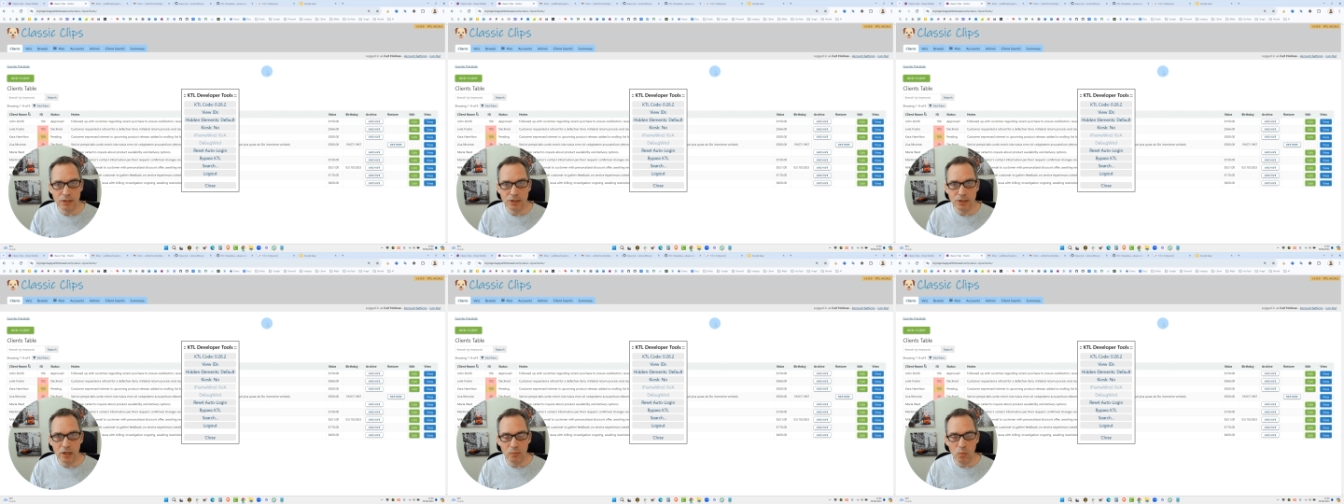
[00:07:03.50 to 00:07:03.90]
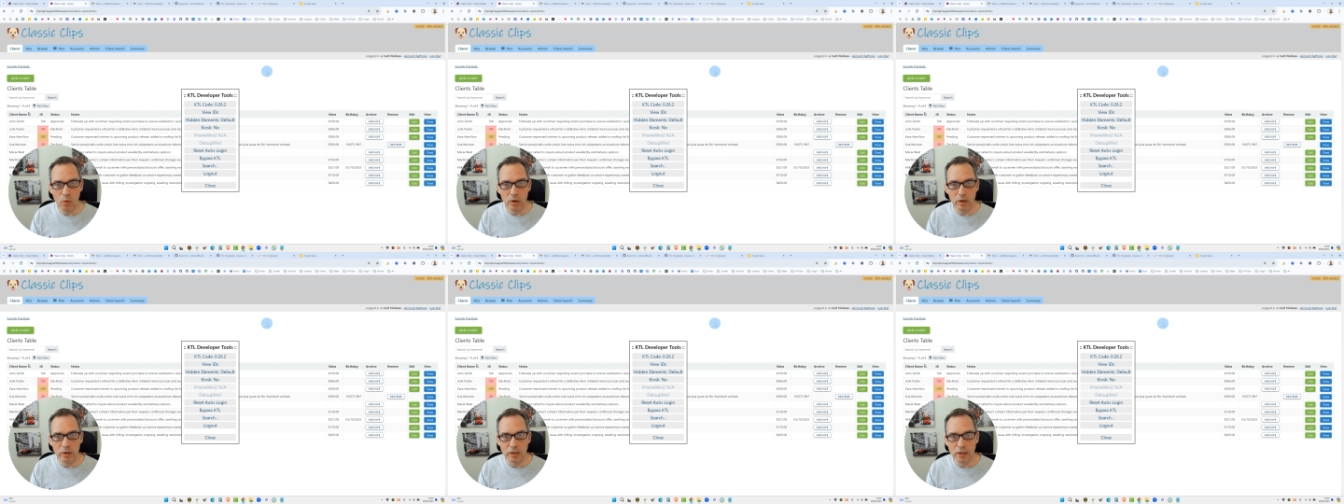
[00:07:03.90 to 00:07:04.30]
to set up
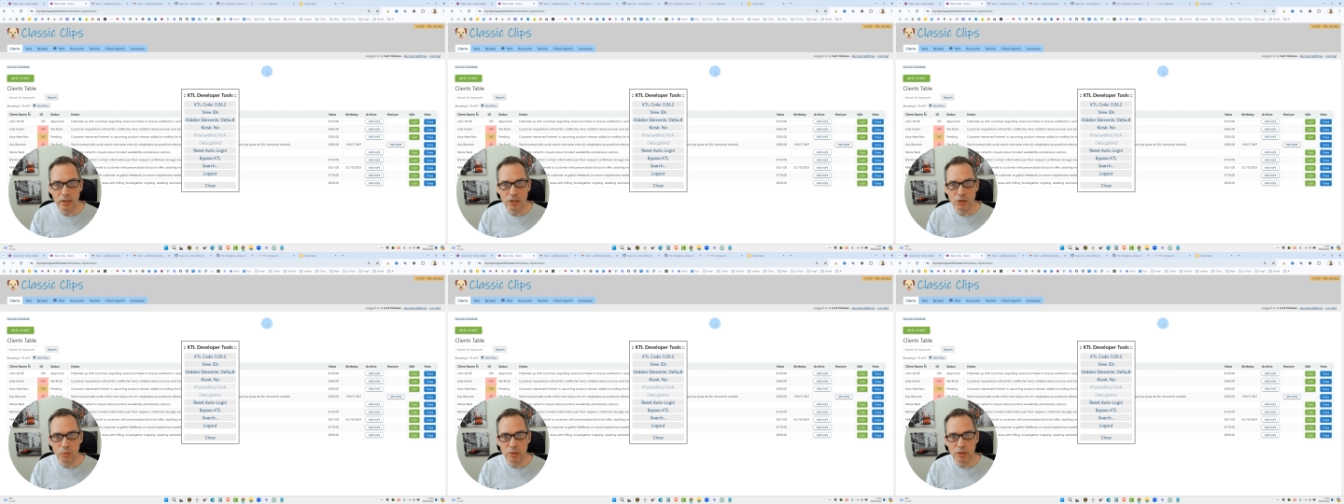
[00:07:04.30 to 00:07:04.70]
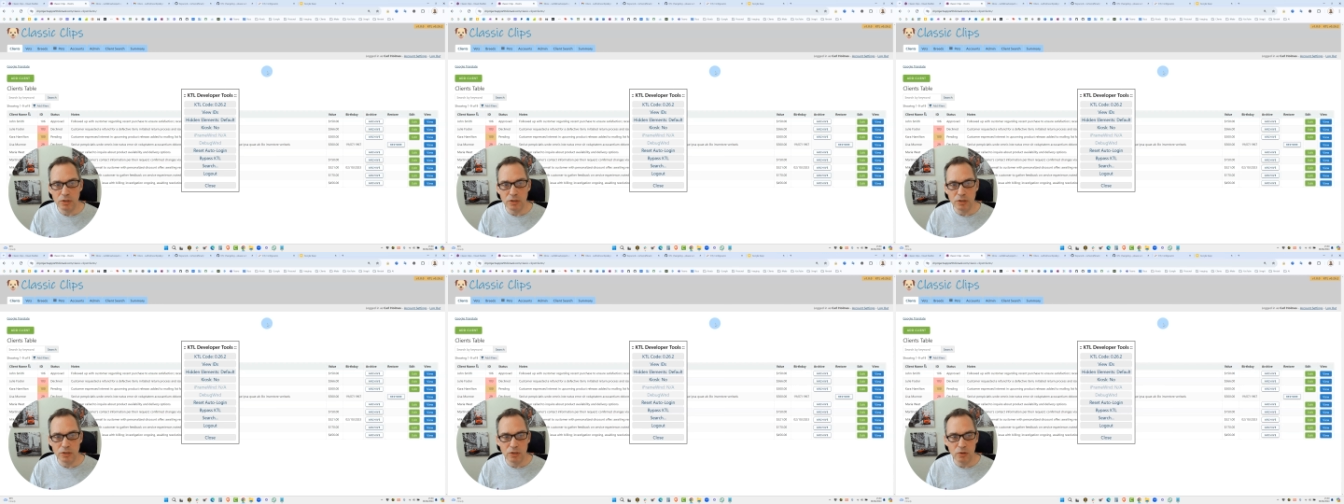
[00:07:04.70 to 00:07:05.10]
one of the key
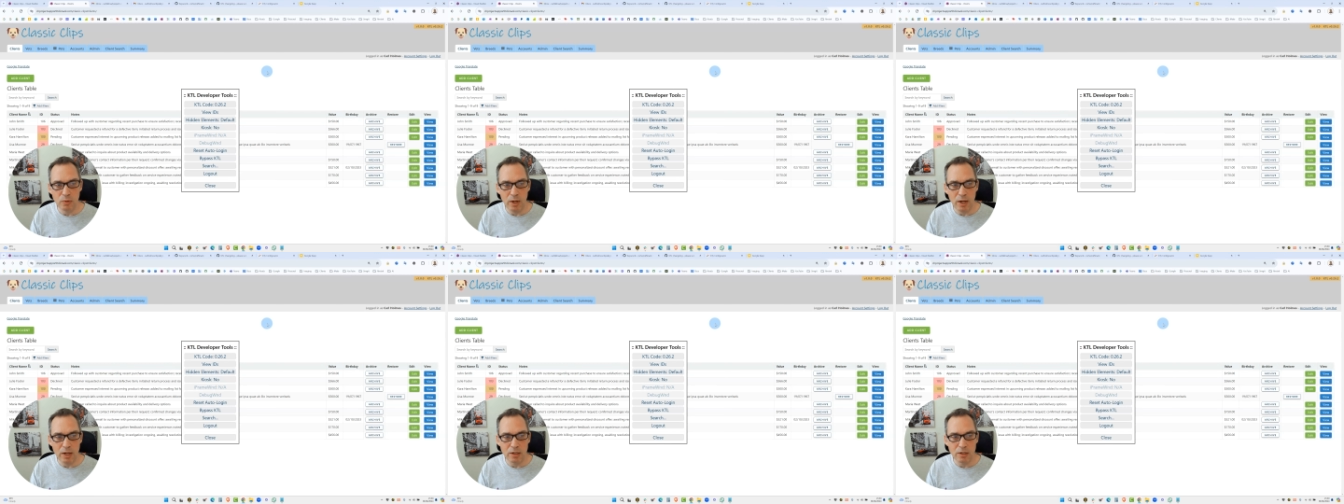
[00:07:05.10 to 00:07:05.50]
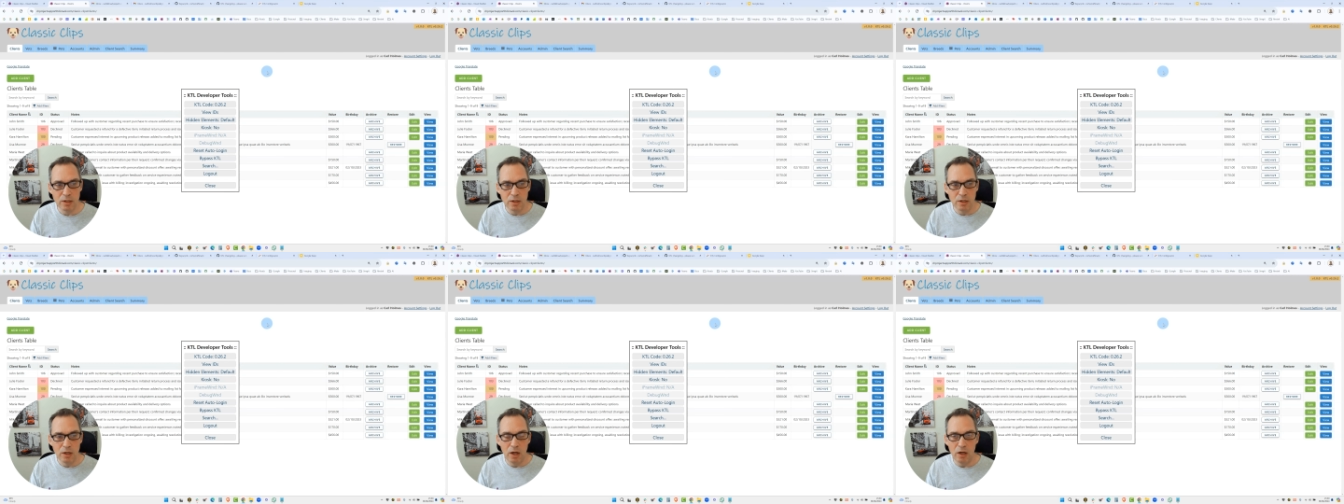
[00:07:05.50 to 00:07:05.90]
switches to add
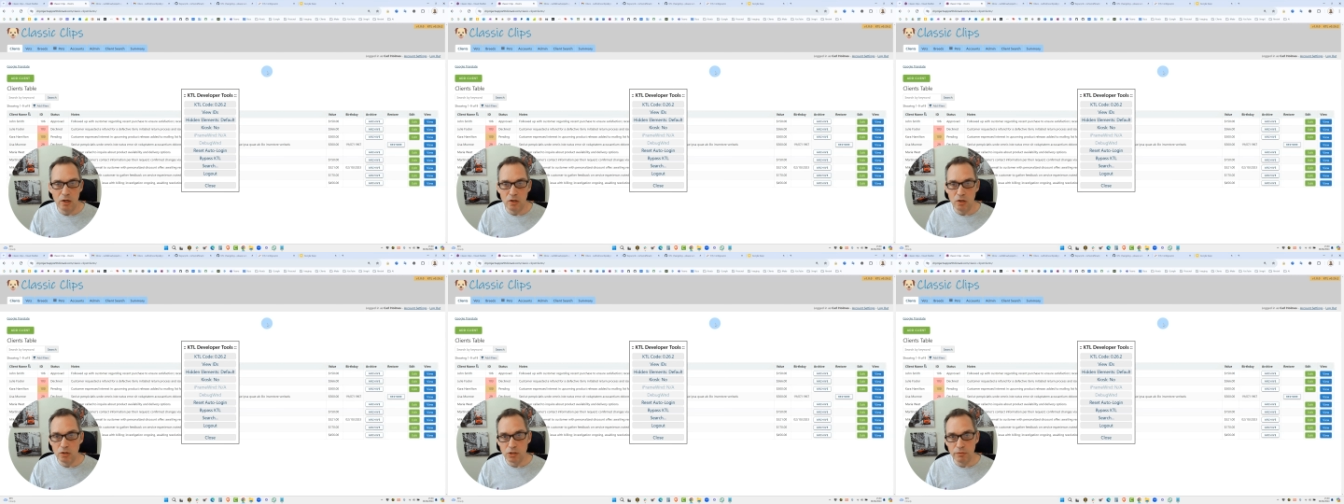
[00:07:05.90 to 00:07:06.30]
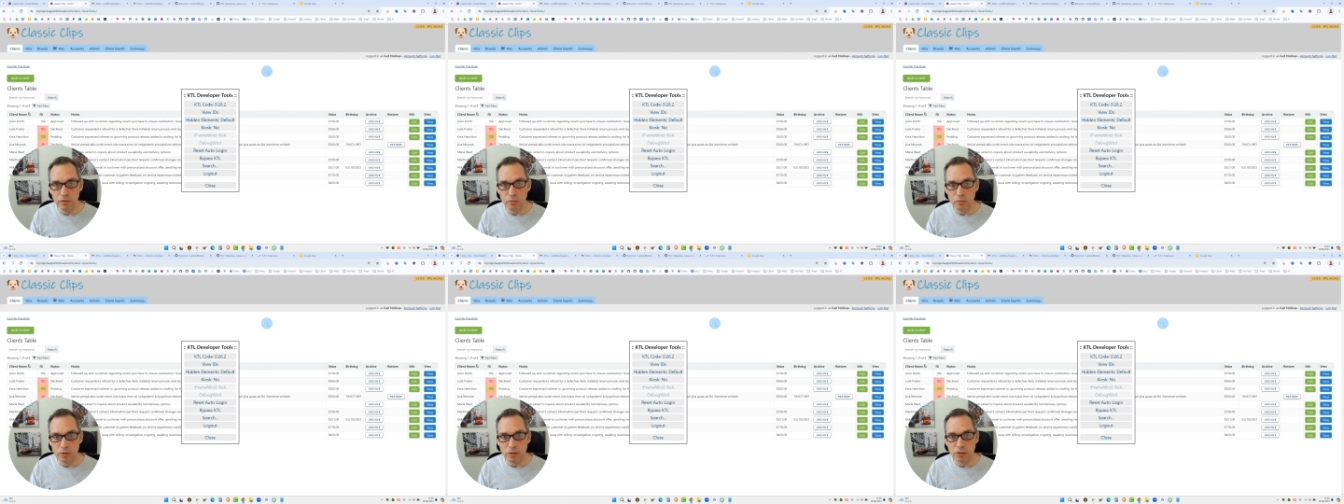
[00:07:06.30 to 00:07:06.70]
uh, user
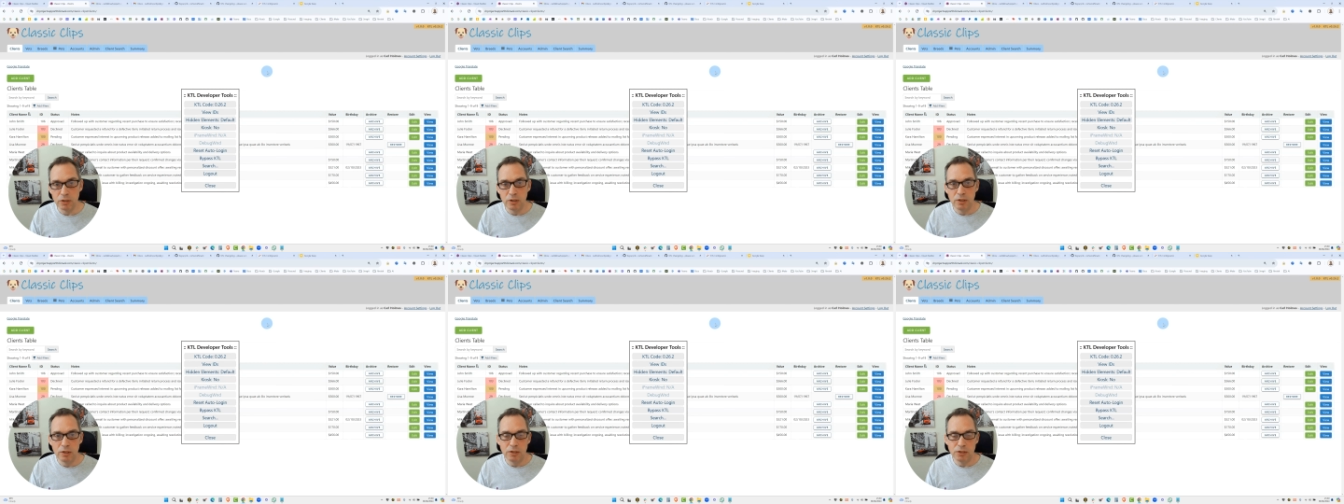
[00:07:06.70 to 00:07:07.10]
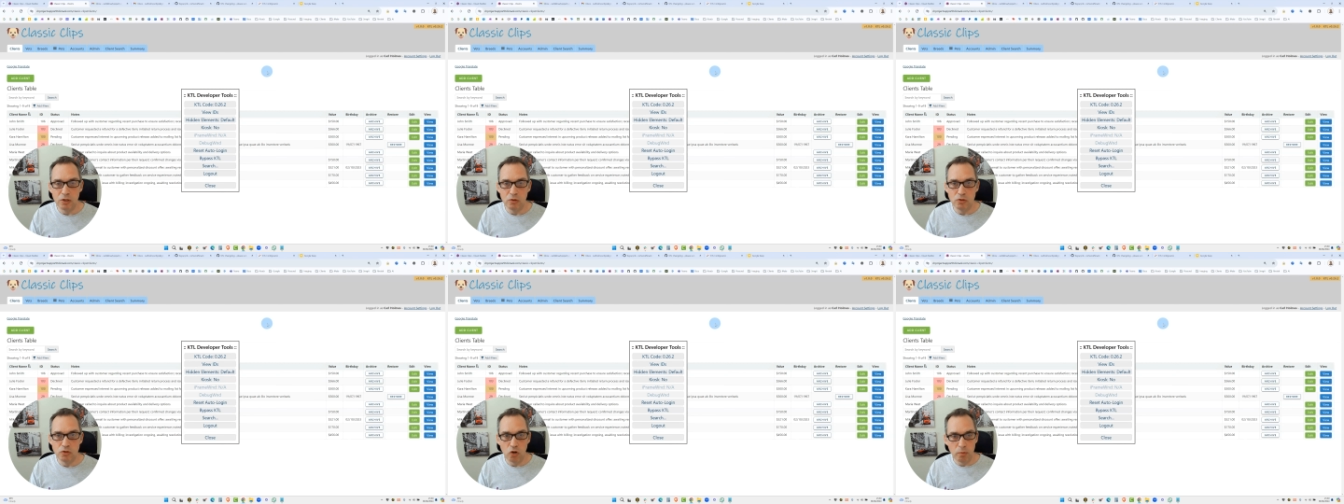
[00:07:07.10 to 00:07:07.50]
filters.
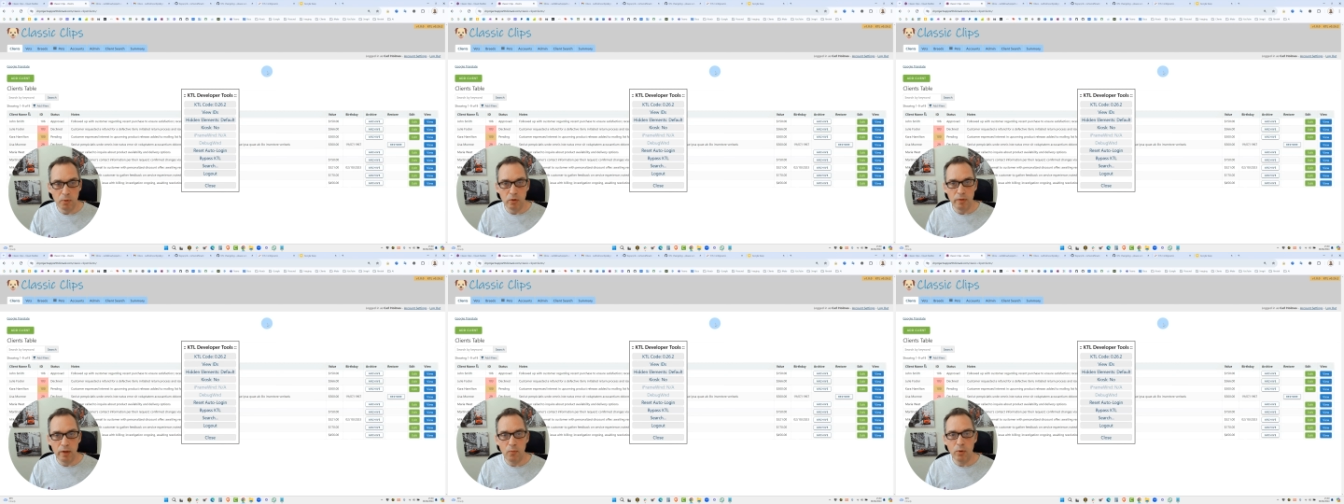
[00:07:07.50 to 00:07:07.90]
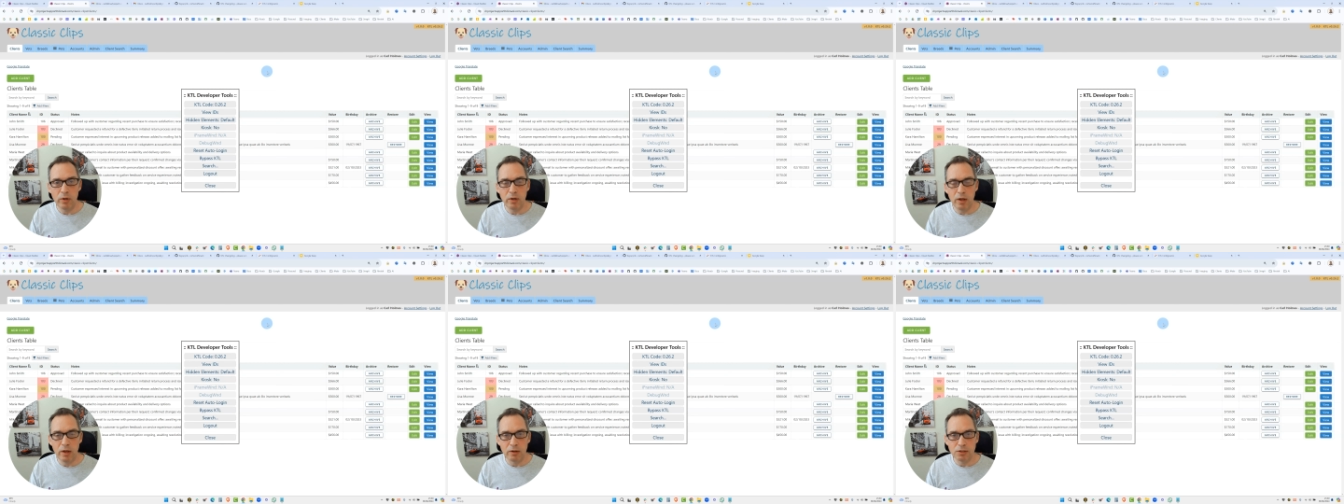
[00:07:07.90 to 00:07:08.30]
So join me on that
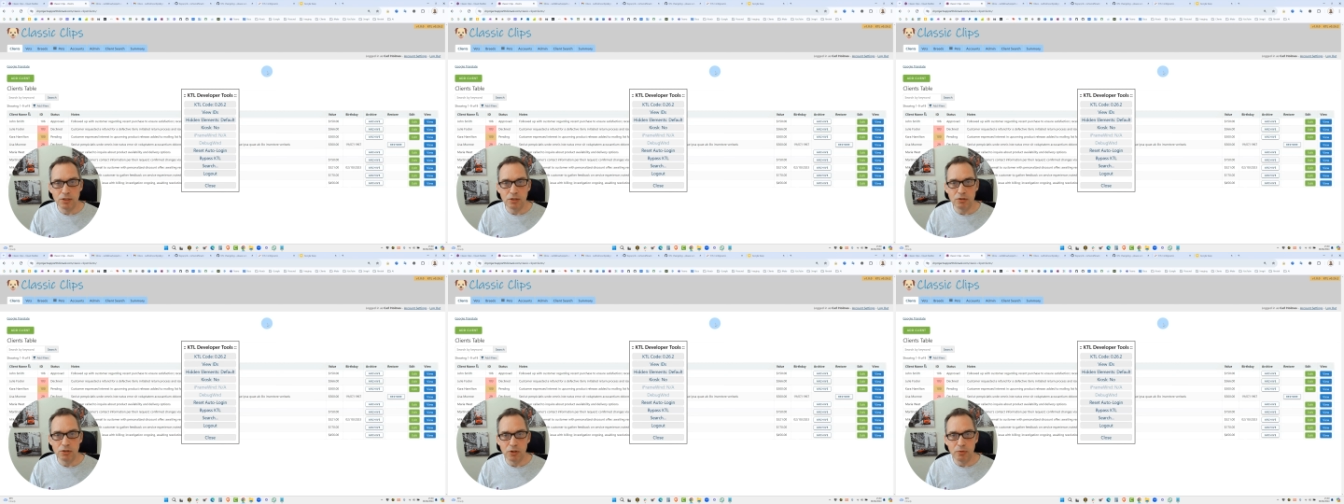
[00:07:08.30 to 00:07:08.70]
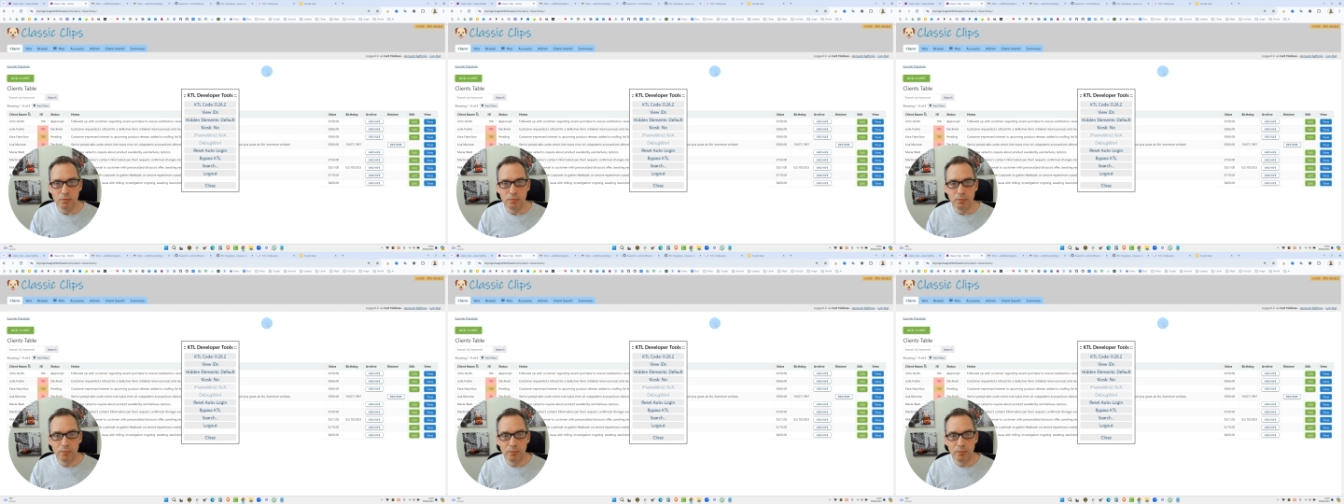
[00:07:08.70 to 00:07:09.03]
one, and I'll see you soon.